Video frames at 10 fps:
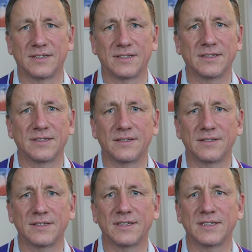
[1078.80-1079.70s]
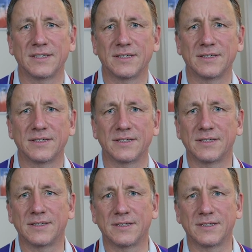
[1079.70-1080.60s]

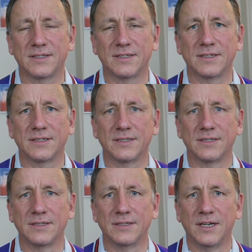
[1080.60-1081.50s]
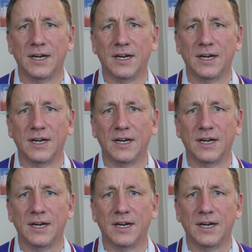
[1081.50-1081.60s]
The person shown says nothing.